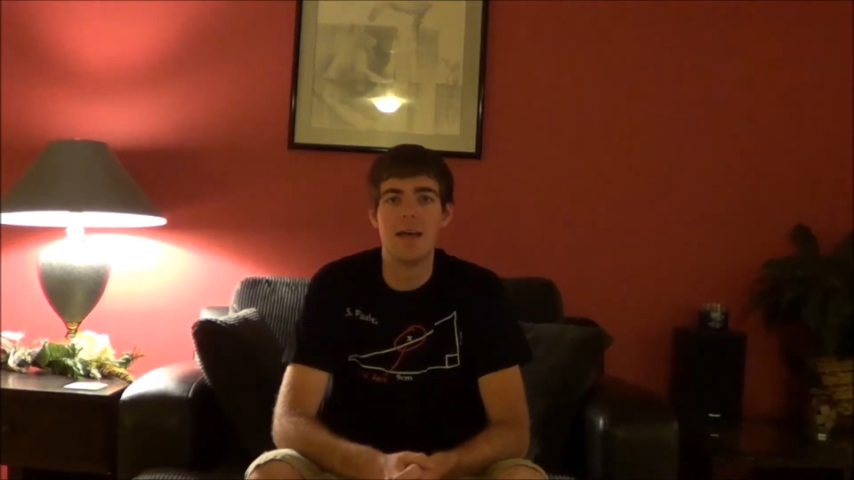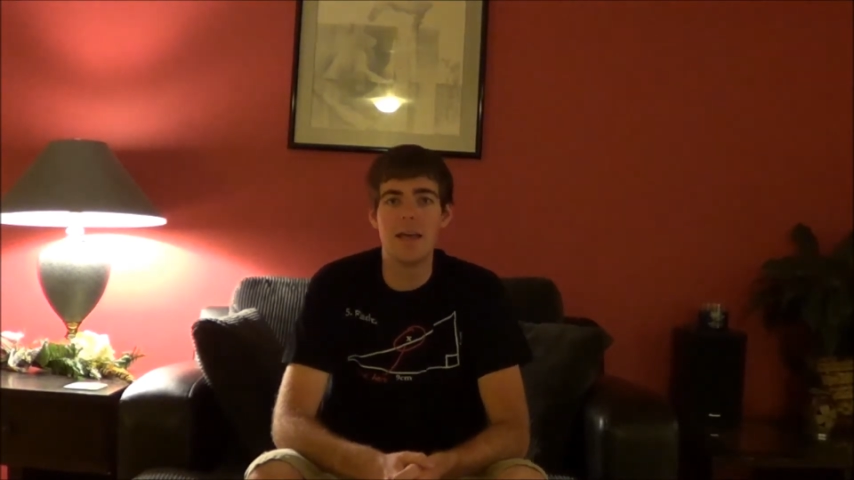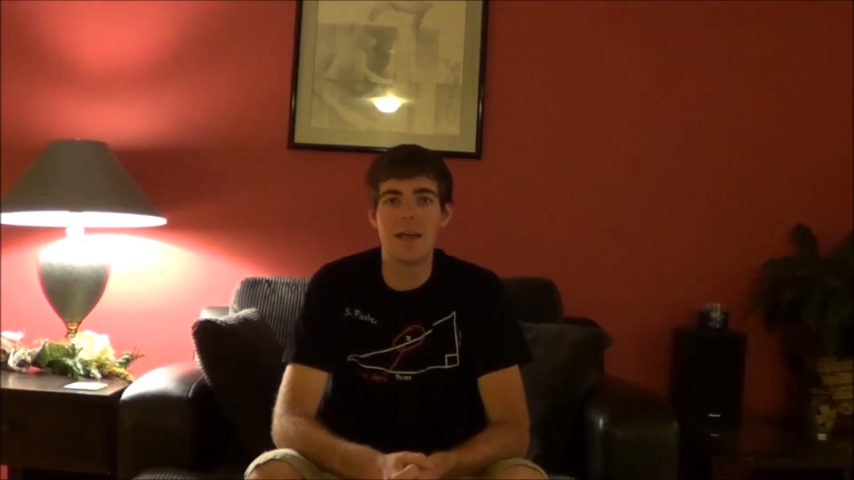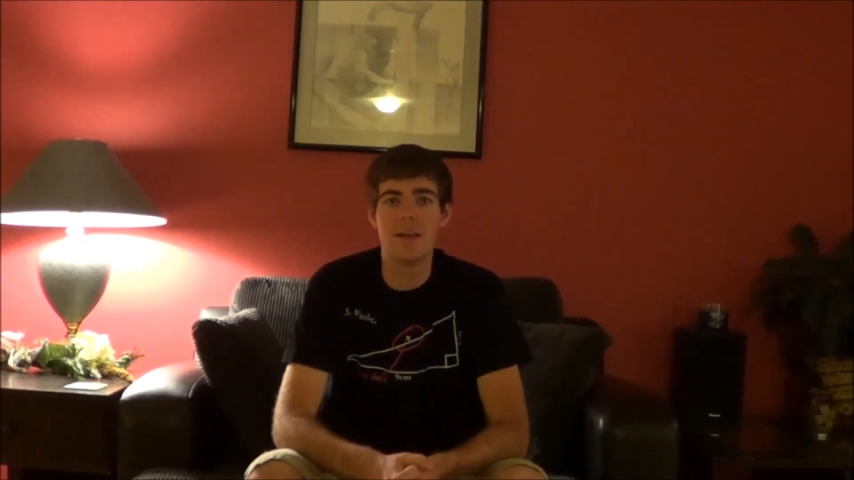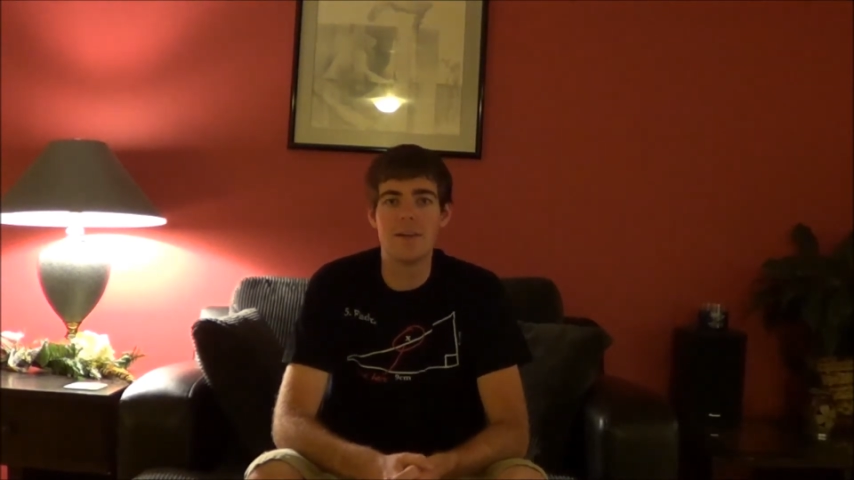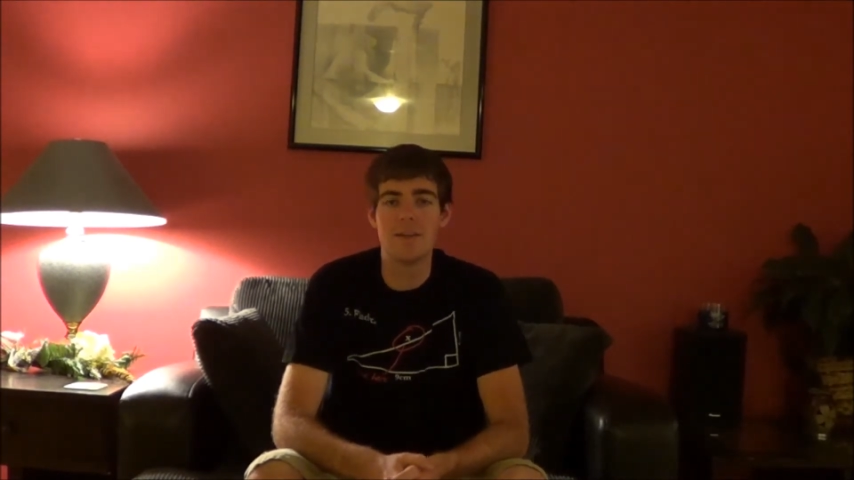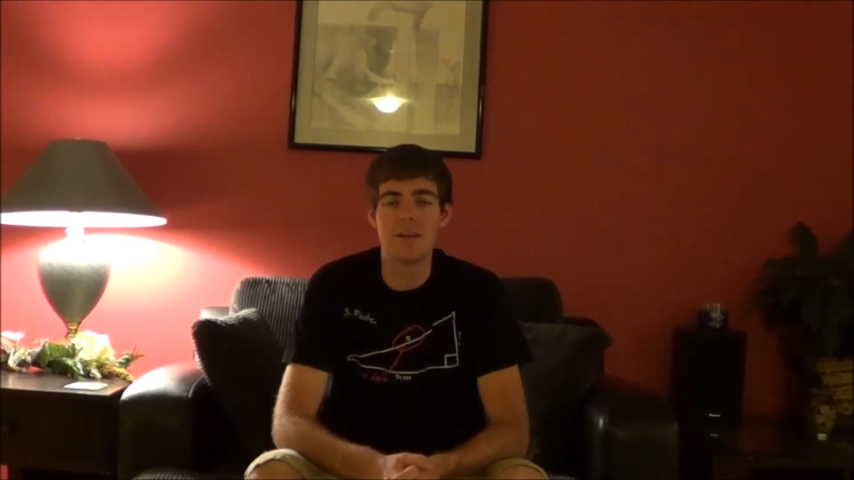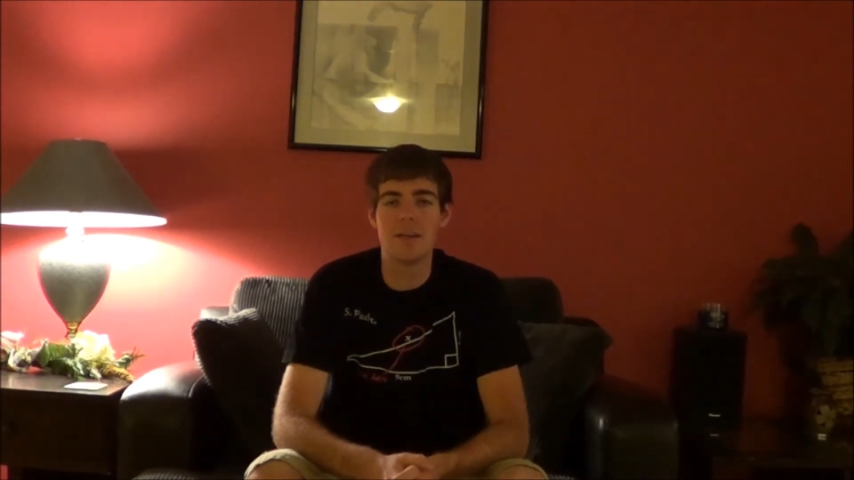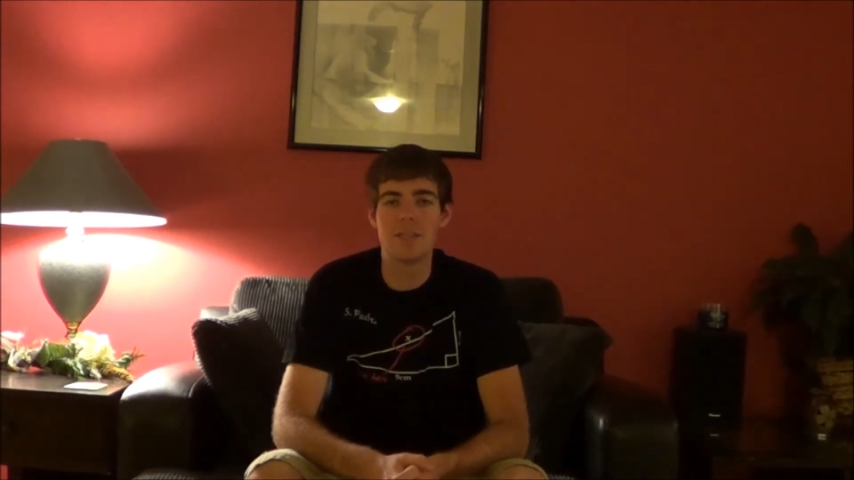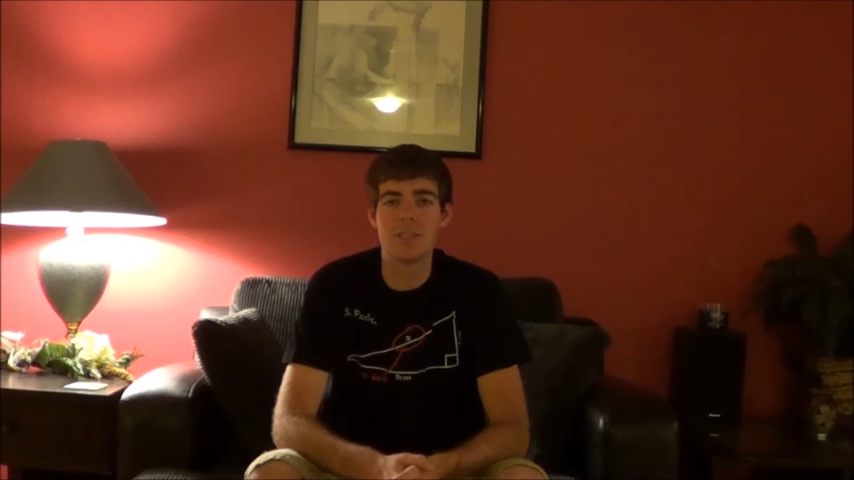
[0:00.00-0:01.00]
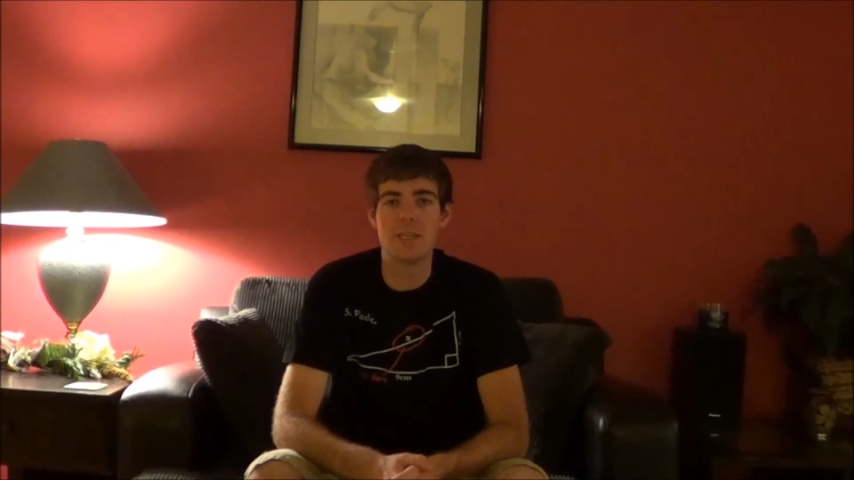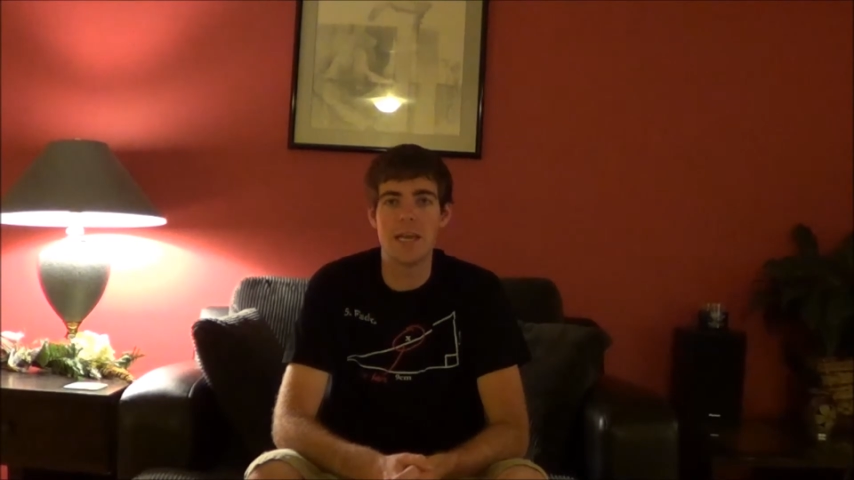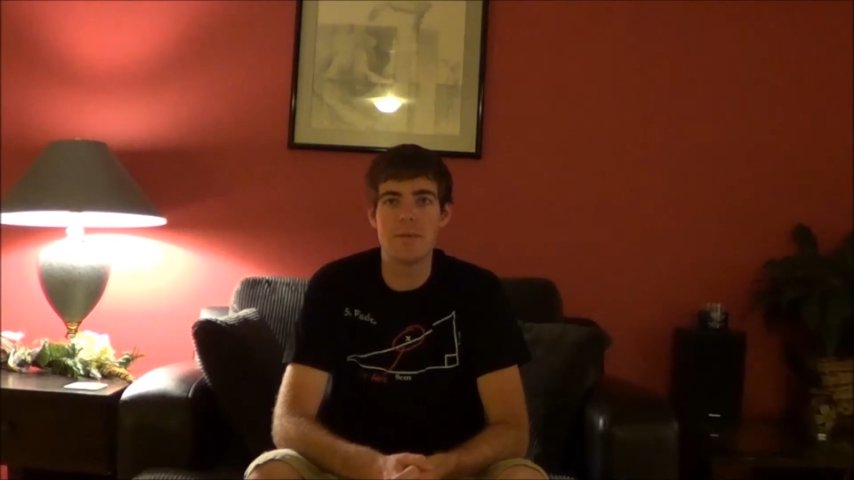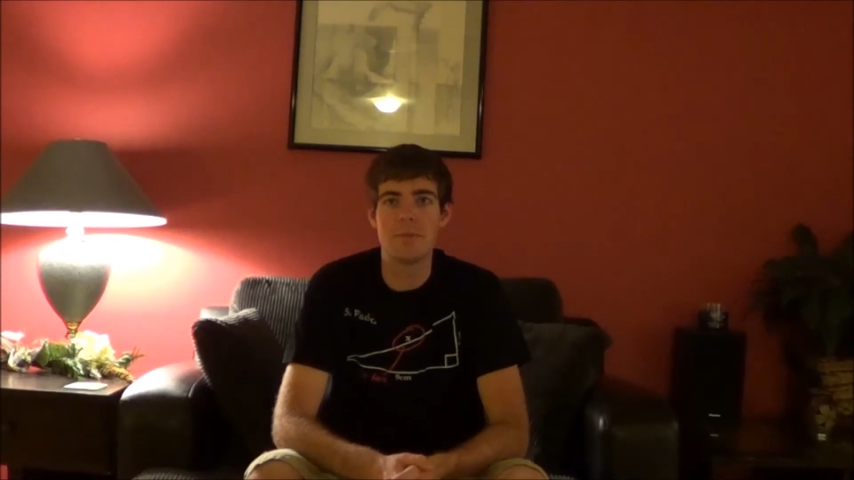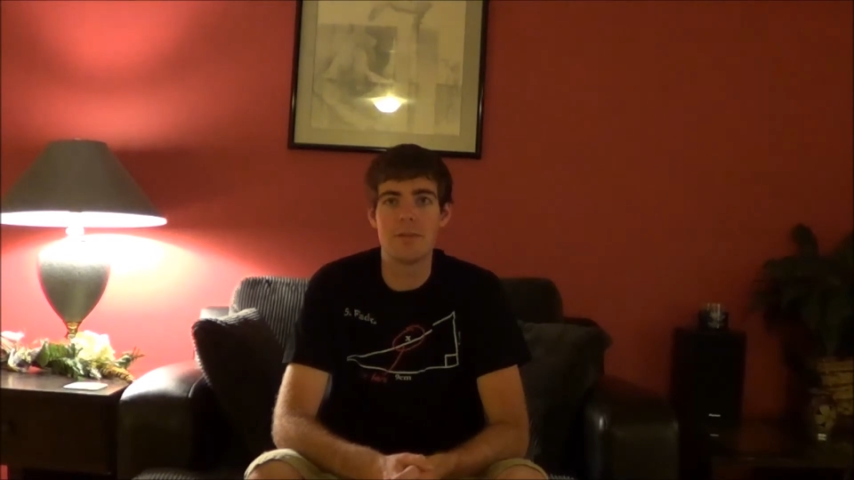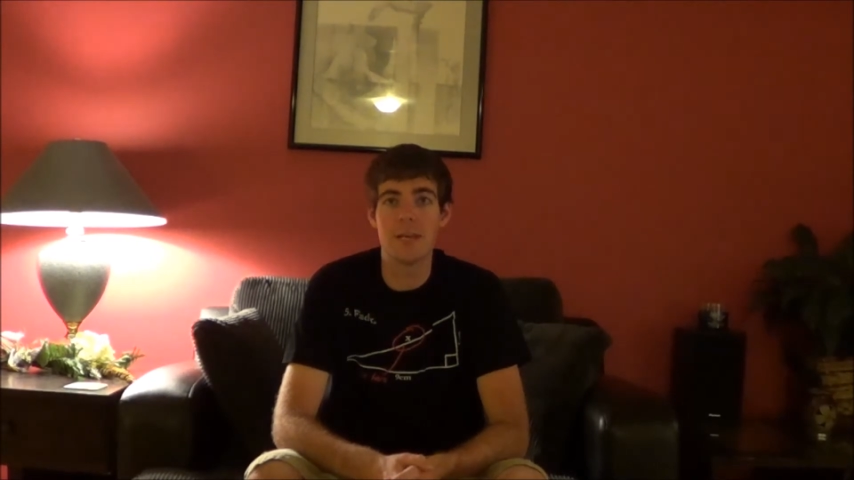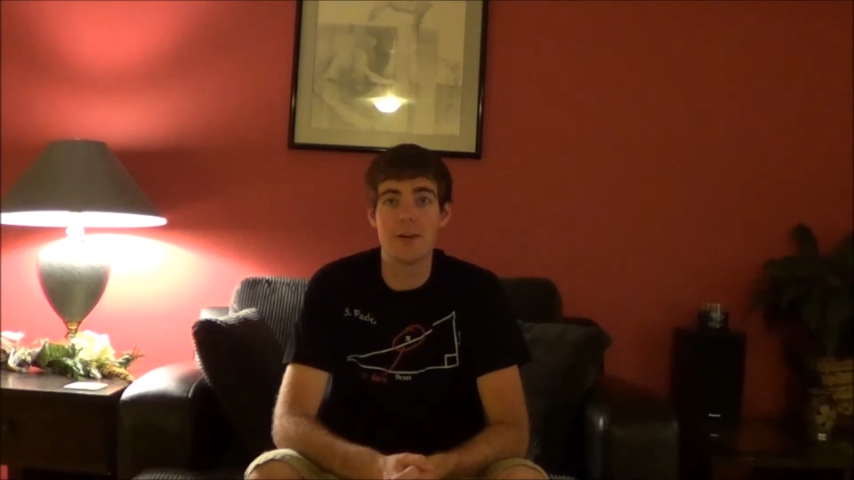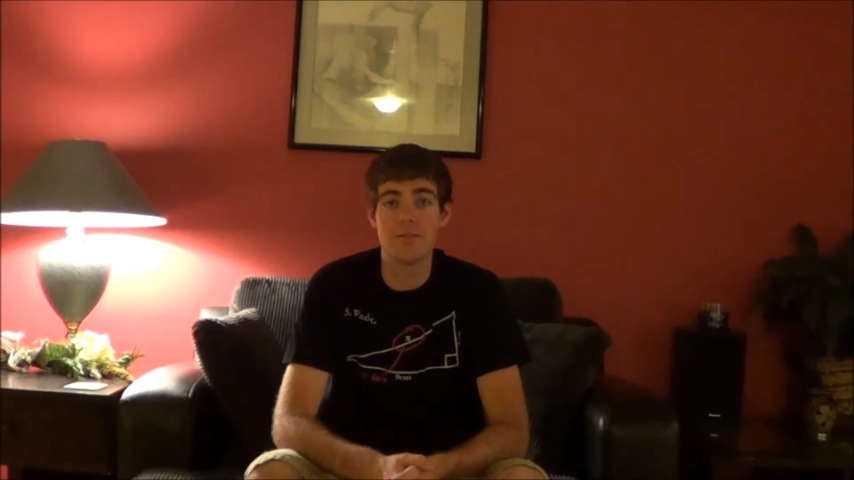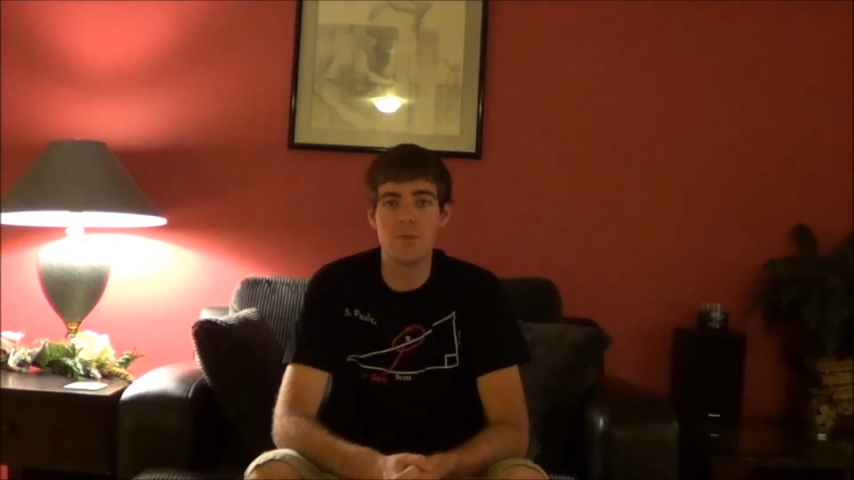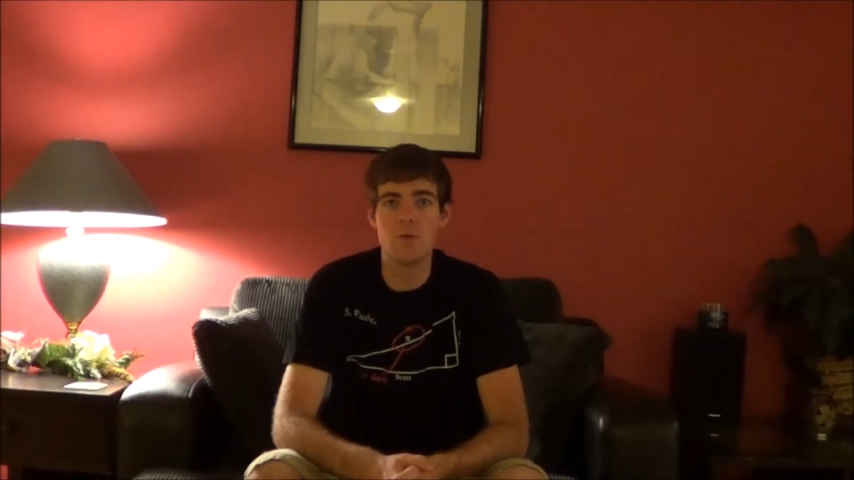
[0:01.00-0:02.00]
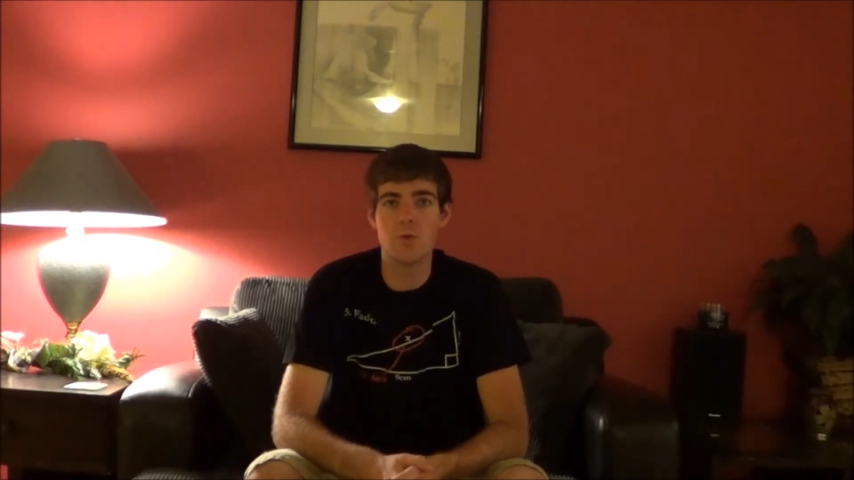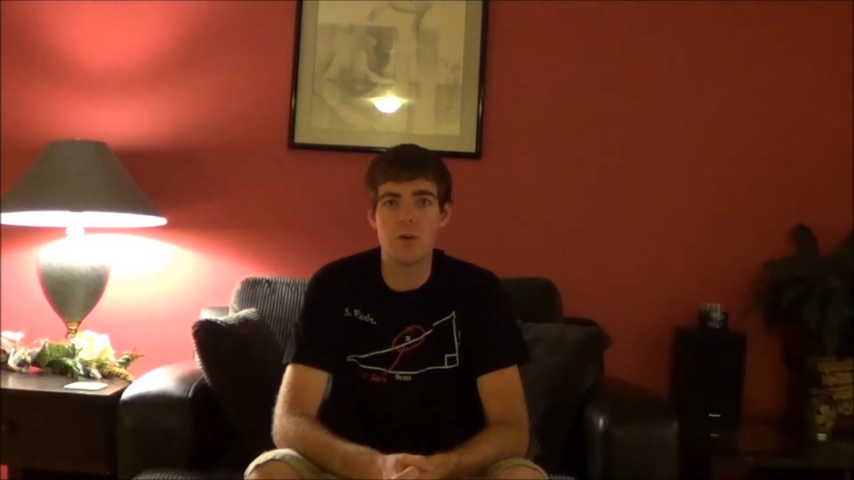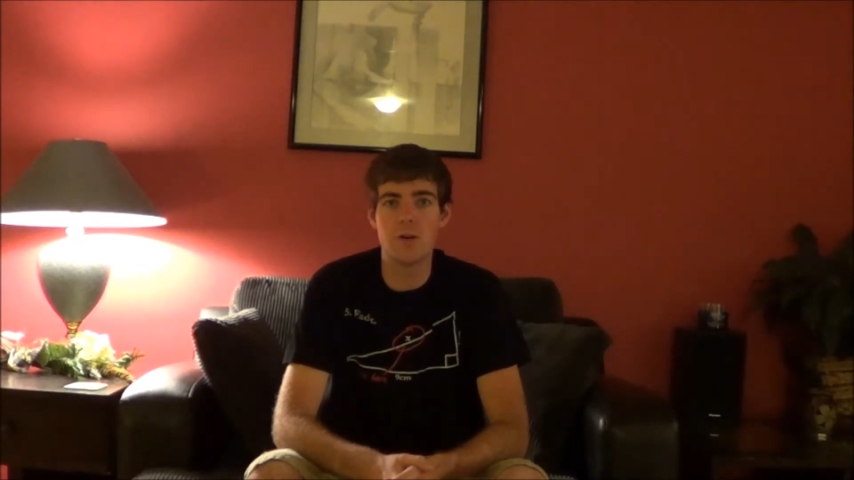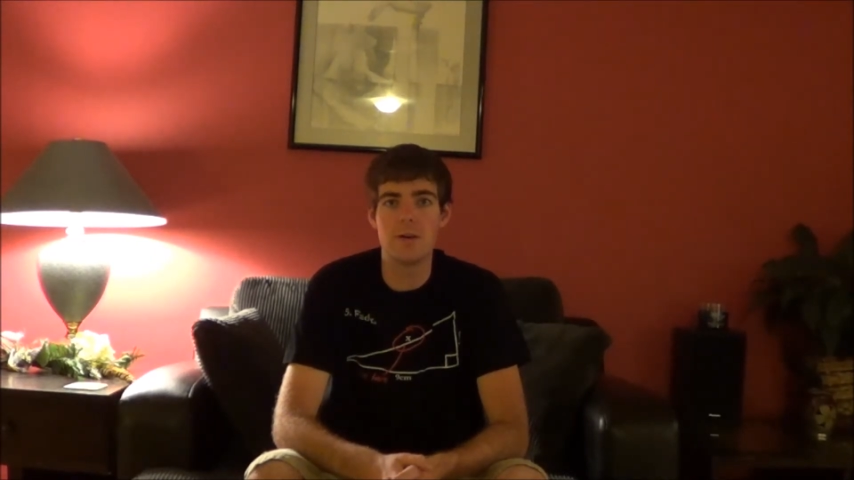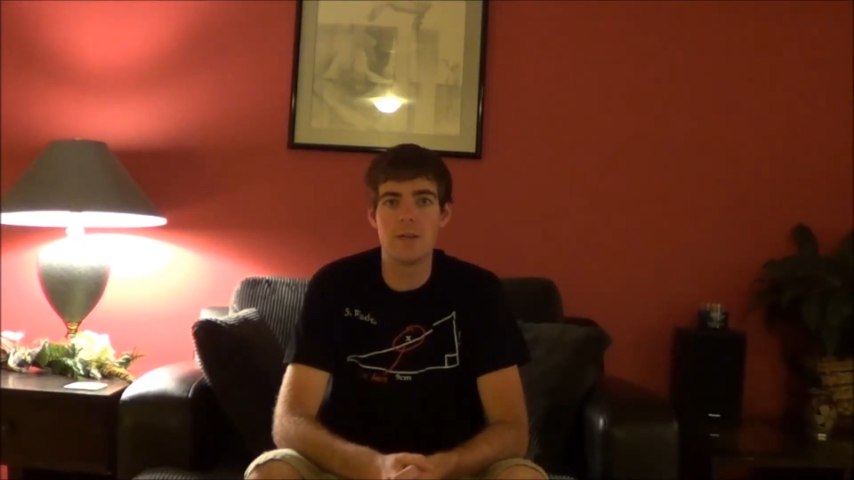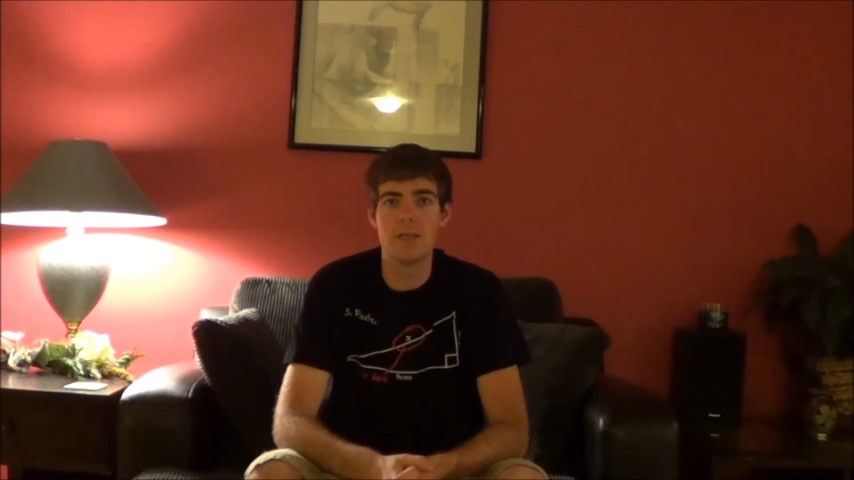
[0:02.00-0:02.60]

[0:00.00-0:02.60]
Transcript: And she came to take our food order,